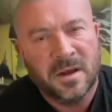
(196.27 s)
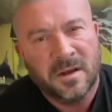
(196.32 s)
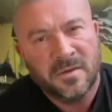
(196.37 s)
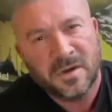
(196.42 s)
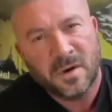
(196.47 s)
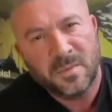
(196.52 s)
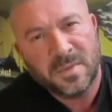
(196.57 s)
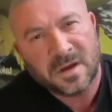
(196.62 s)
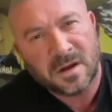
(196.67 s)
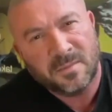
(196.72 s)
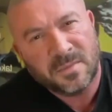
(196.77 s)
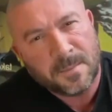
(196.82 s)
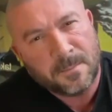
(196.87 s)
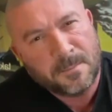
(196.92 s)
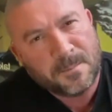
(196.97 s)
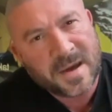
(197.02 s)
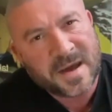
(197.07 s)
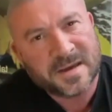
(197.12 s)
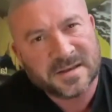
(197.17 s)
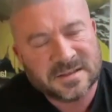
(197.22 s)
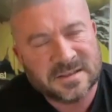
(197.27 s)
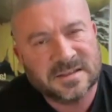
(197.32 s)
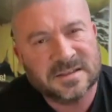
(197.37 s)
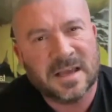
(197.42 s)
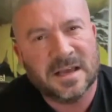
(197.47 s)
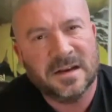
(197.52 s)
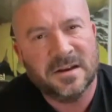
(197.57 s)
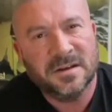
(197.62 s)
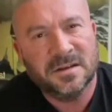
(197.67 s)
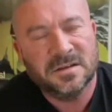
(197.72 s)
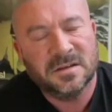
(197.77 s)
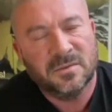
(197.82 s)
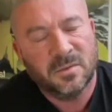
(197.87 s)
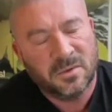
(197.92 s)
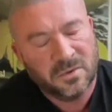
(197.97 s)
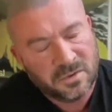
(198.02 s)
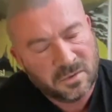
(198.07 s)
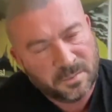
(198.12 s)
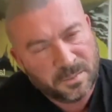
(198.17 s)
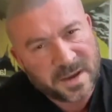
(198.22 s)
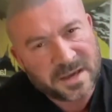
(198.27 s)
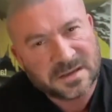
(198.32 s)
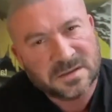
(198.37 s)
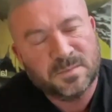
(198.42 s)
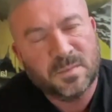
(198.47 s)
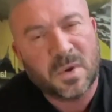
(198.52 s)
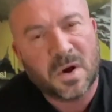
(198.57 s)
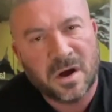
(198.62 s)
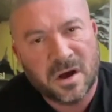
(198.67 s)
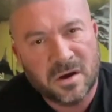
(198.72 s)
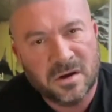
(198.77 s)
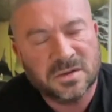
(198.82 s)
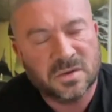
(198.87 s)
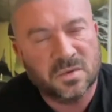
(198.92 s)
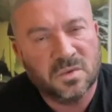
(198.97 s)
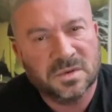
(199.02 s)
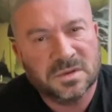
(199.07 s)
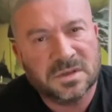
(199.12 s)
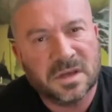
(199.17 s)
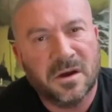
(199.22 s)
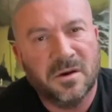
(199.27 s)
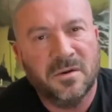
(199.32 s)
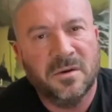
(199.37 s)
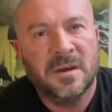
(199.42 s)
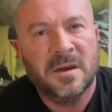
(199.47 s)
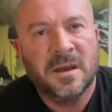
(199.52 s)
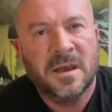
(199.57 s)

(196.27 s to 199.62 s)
They'll become the best sellers, or the best buyers also,